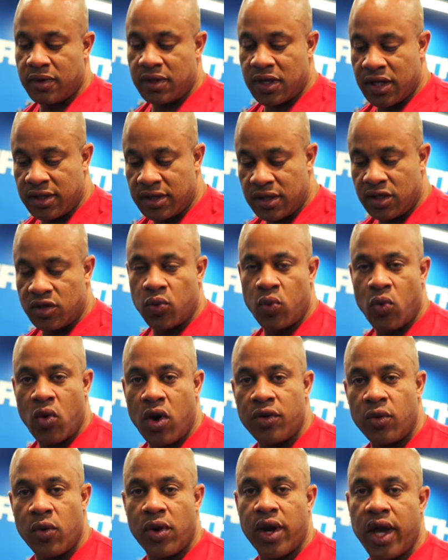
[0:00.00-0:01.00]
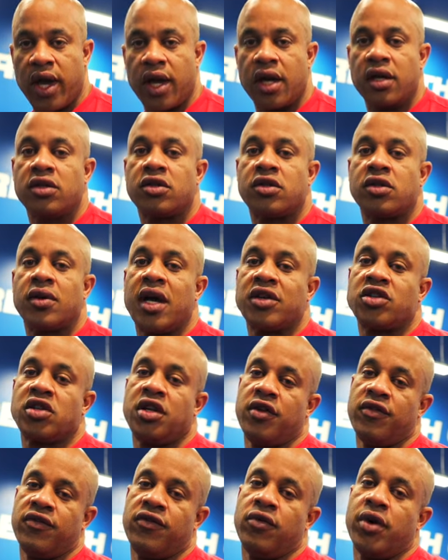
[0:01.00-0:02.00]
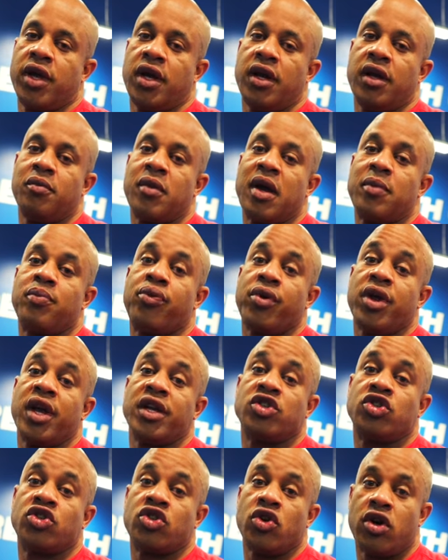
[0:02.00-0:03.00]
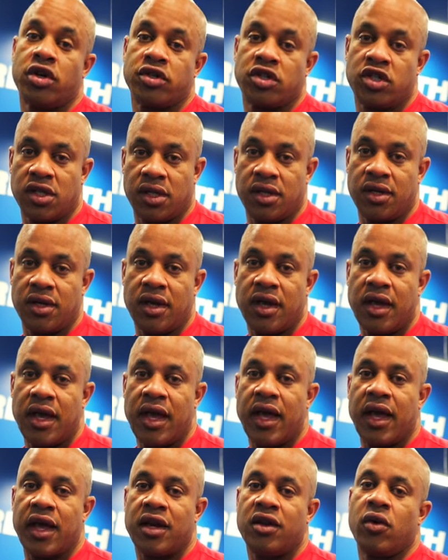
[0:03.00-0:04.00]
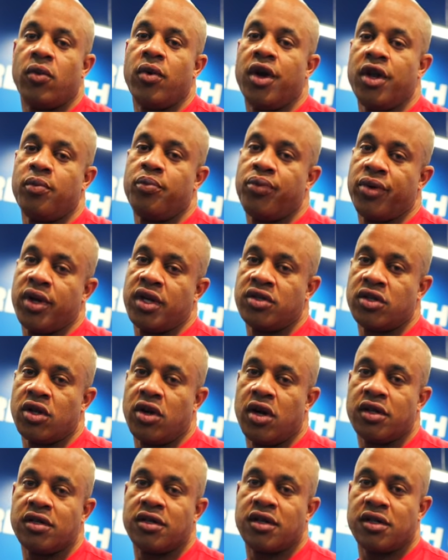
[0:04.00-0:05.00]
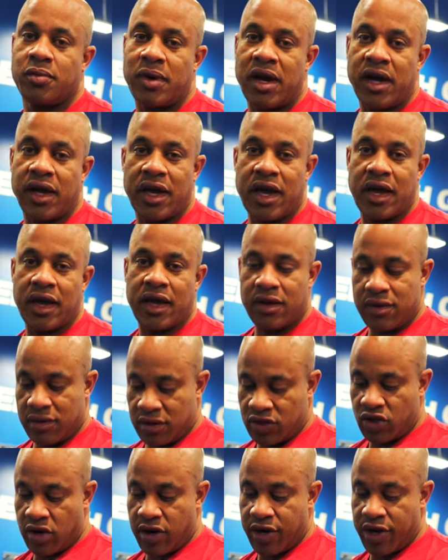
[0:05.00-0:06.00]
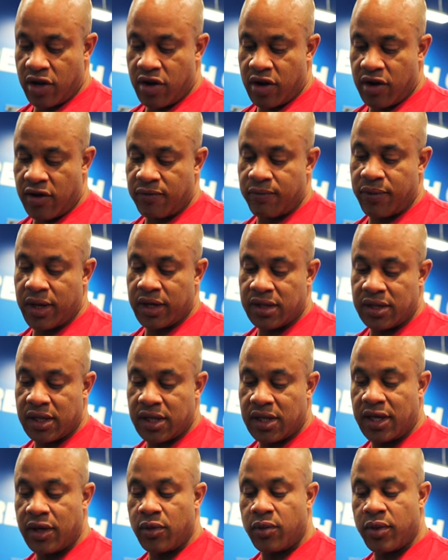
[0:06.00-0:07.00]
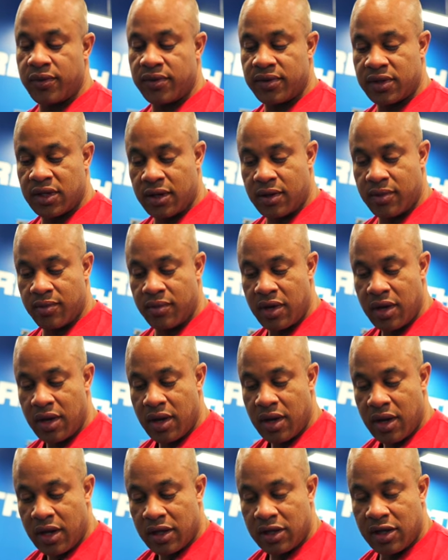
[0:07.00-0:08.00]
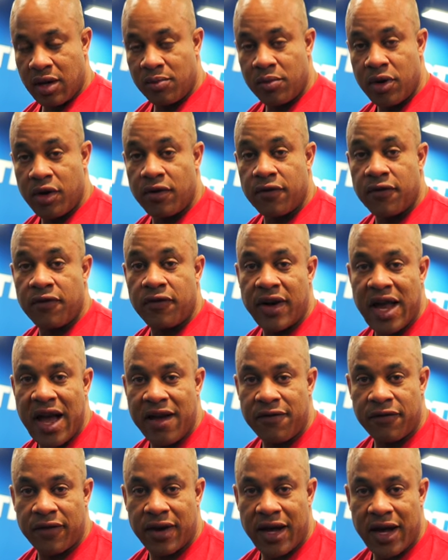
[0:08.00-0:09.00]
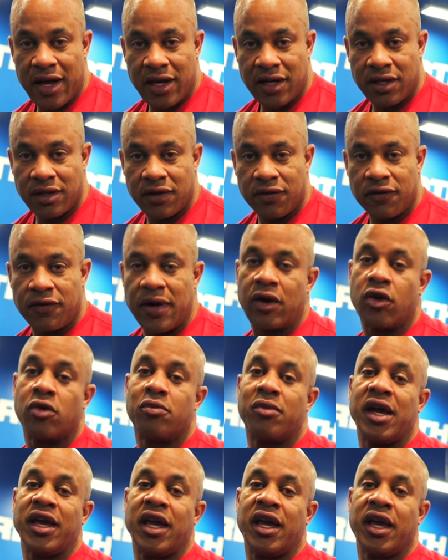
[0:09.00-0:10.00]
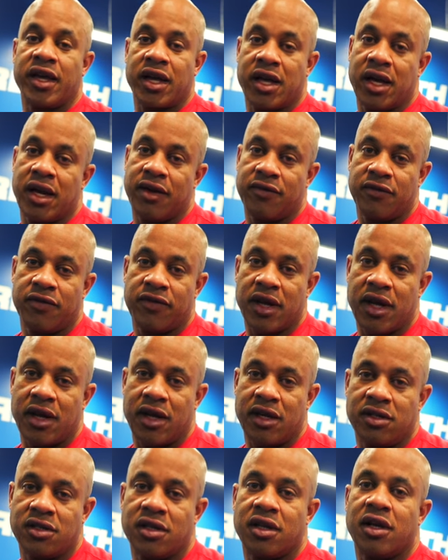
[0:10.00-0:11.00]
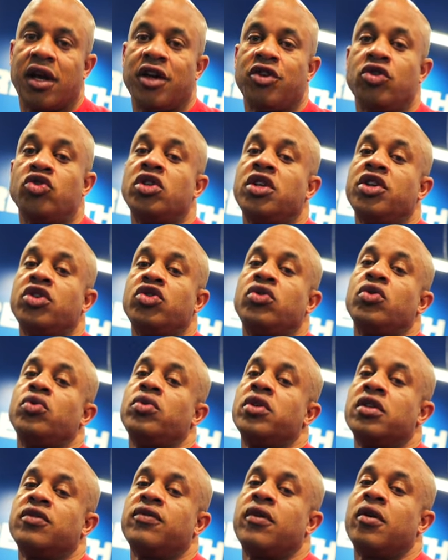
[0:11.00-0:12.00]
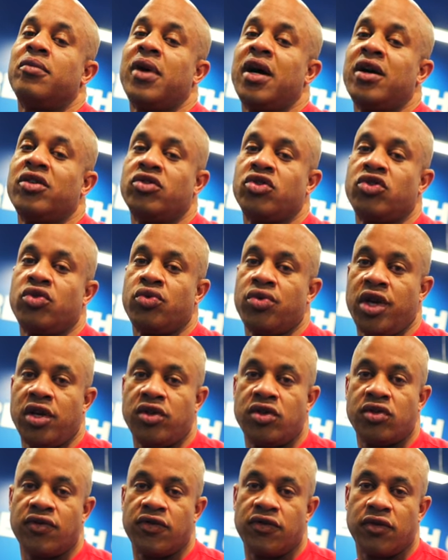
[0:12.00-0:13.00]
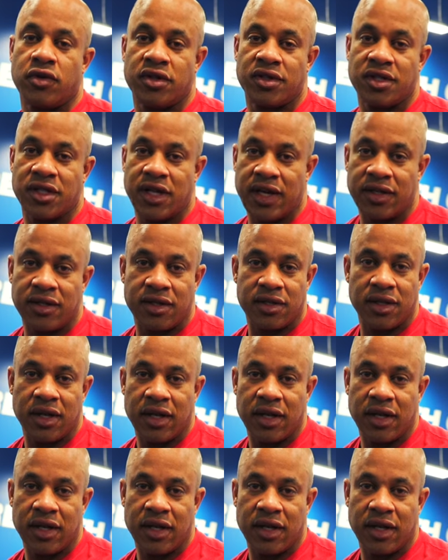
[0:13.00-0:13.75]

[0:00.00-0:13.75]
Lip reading: This is one way to actually avoid it, by pre-exhaustion. And the way you pre-exhaust is by starting off basically with some dumbbell flat flies, followed by incline flies. I usually do this for about 3 to 4 sets.